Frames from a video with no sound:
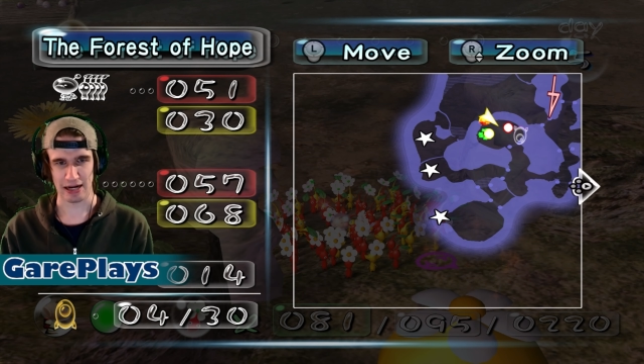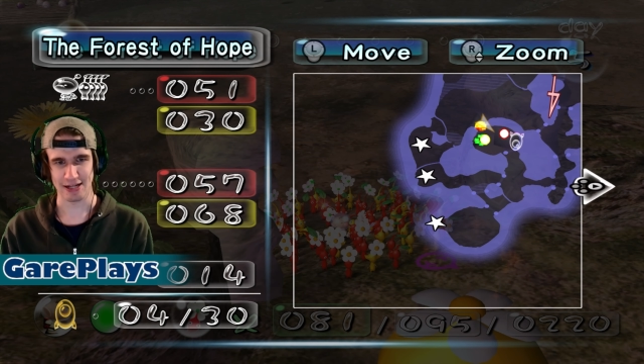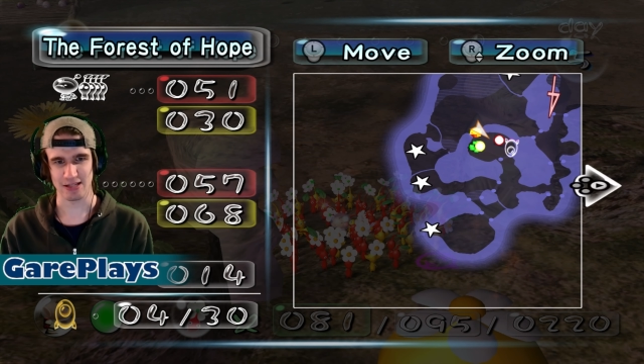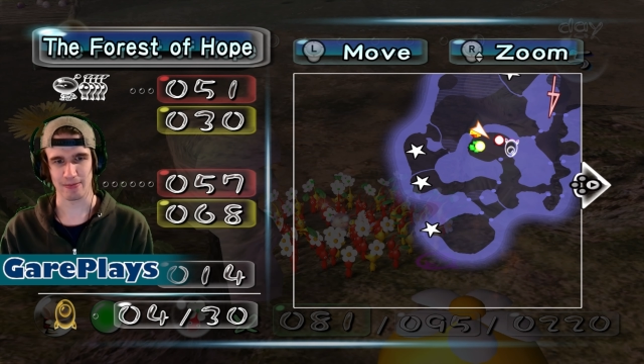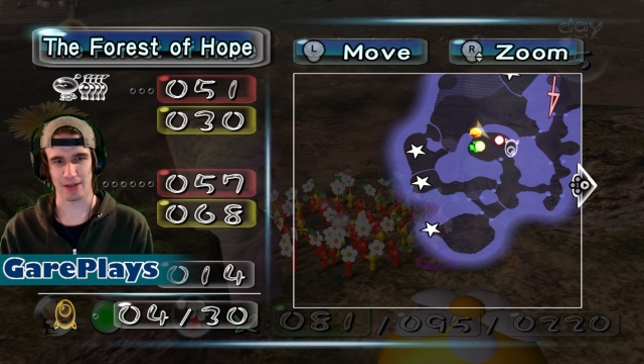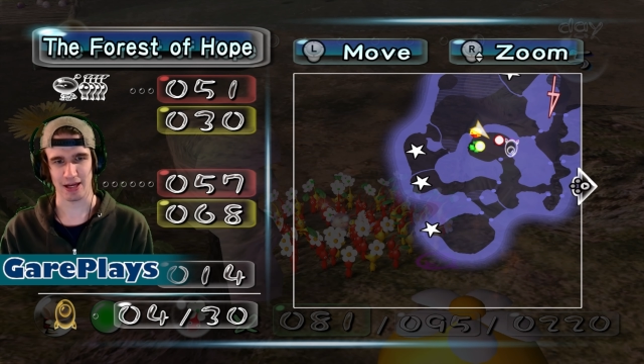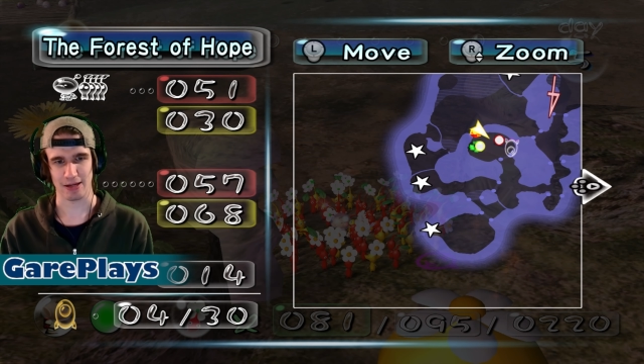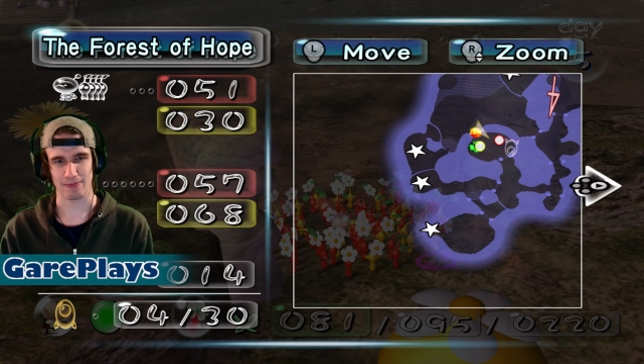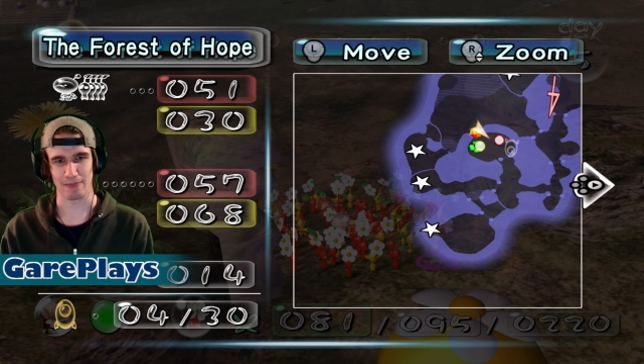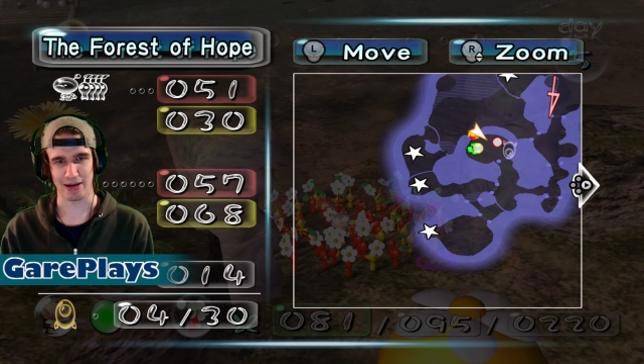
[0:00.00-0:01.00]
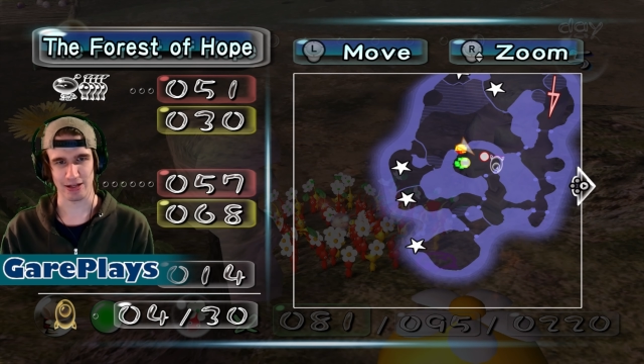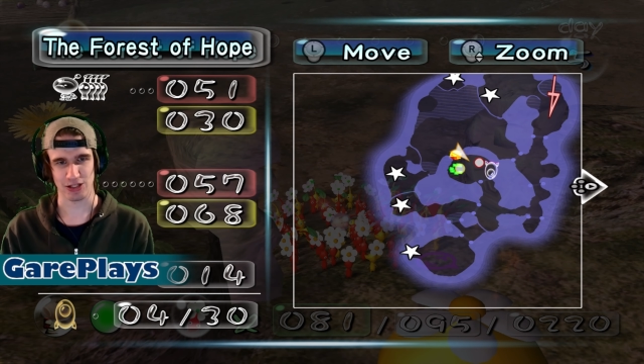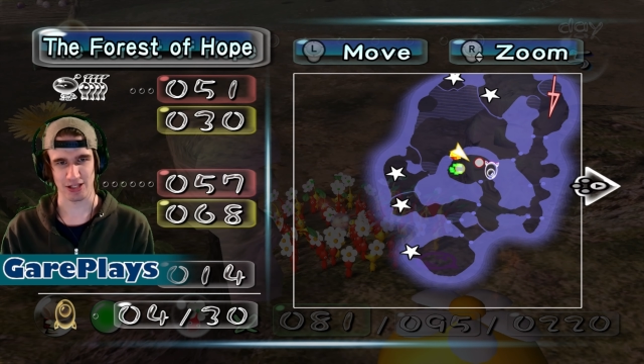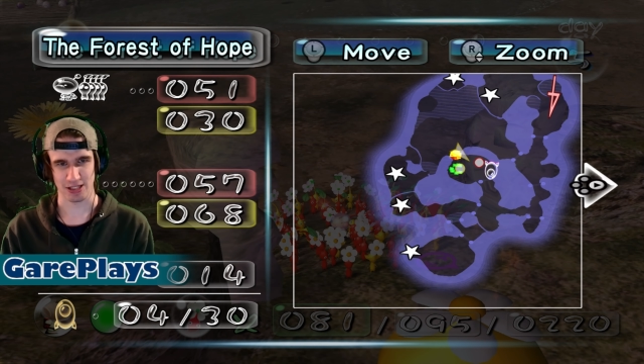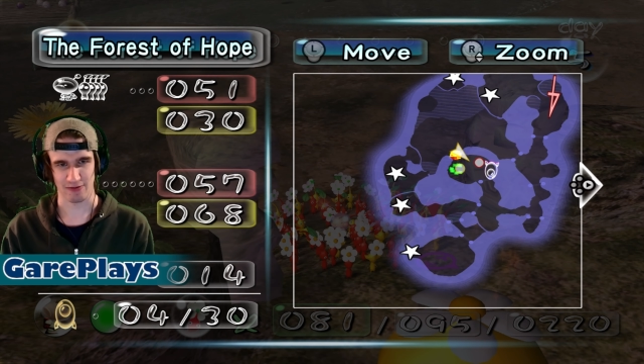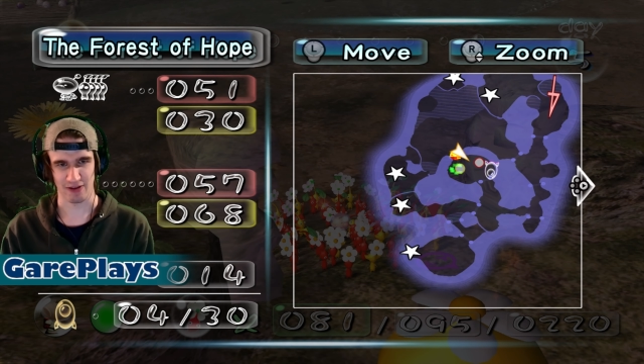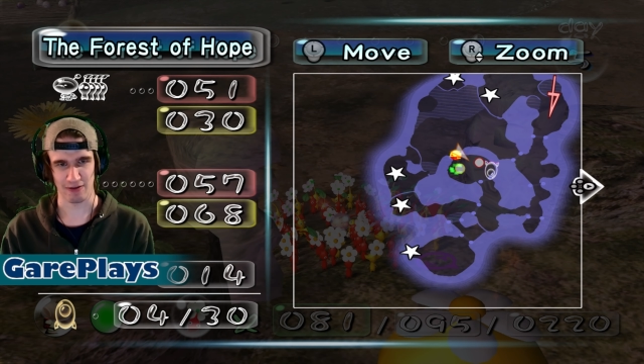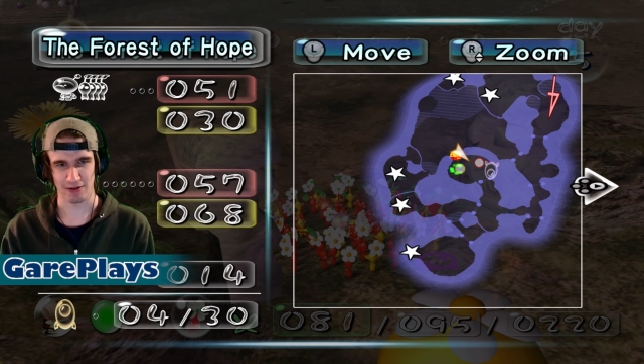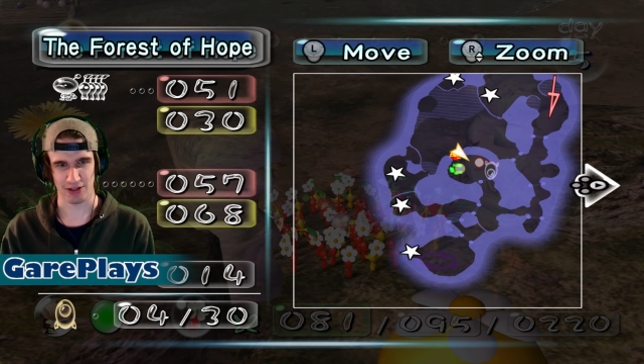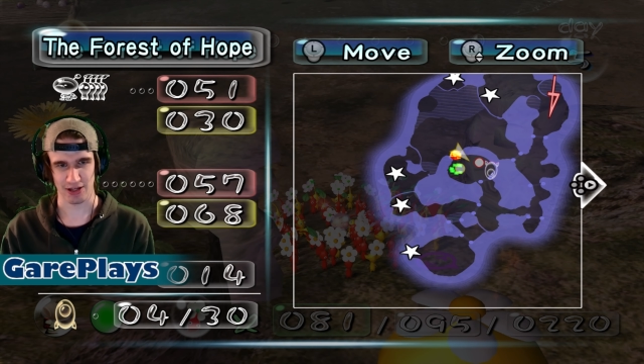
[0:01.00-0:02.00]
I need to like make sense of
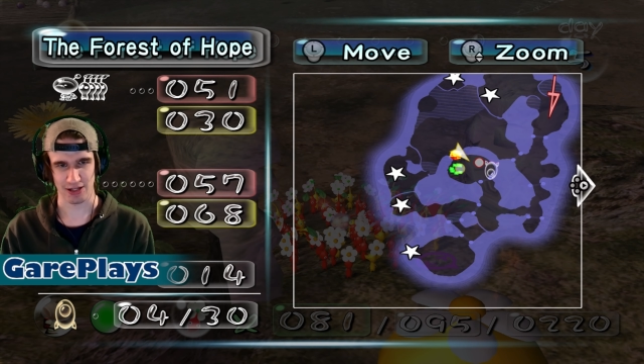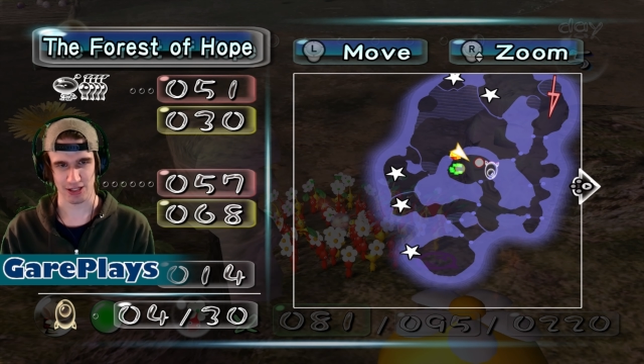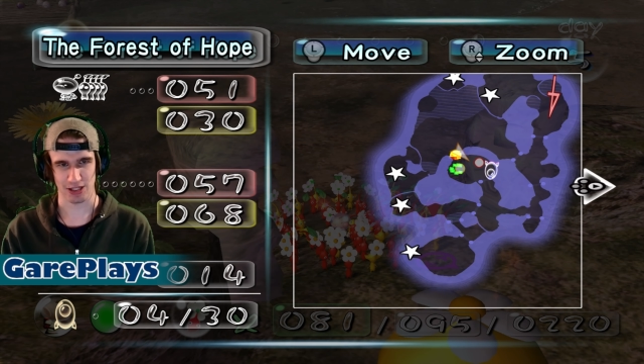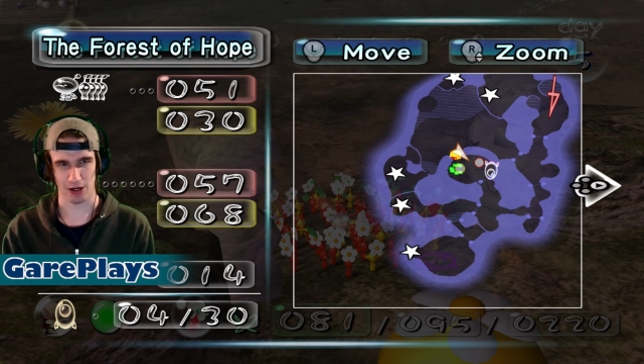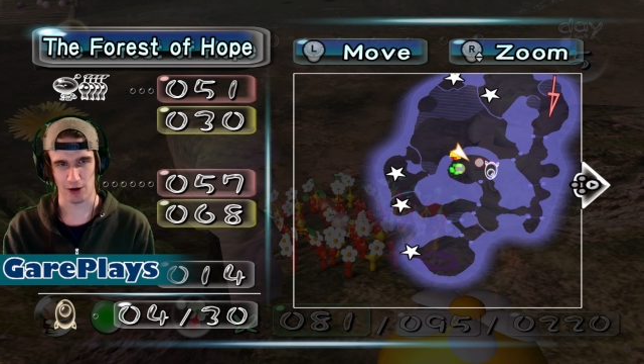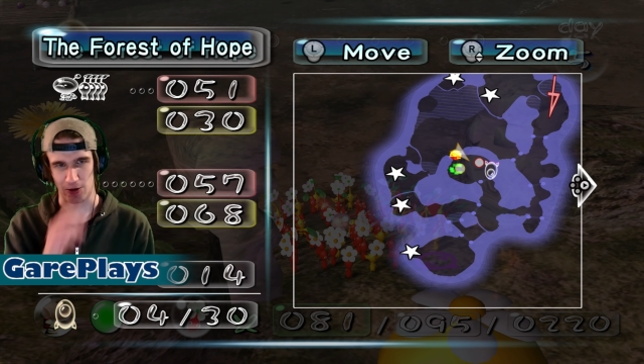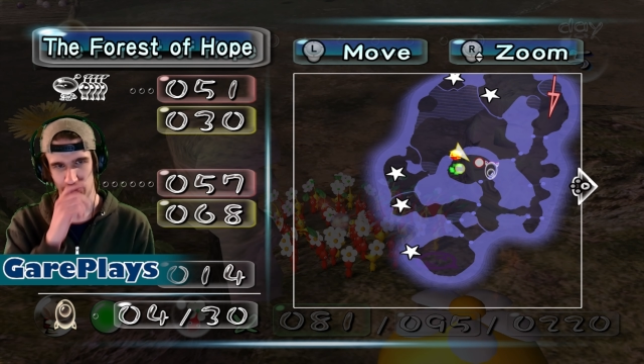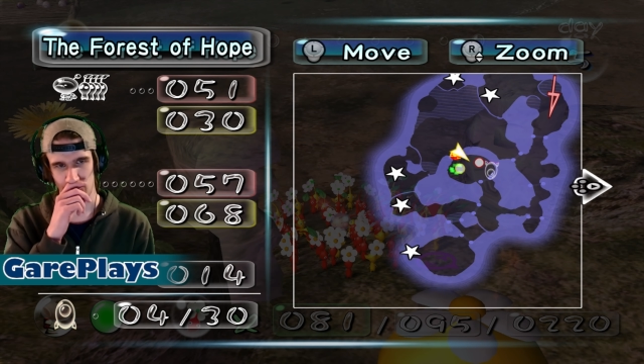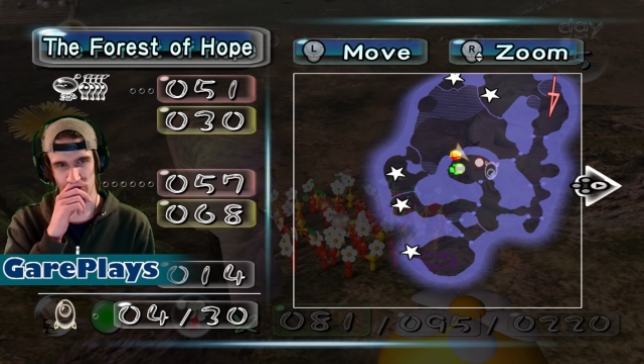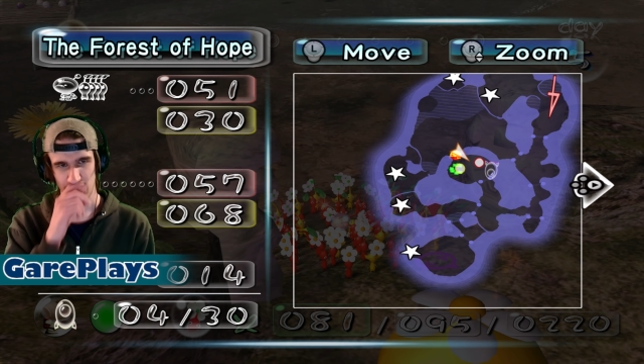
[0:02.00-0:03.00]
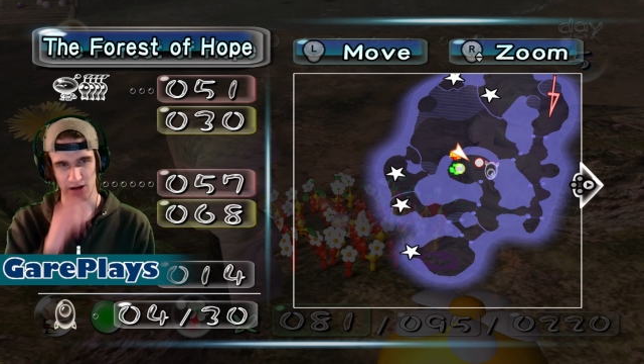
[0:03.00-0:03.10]
everything. So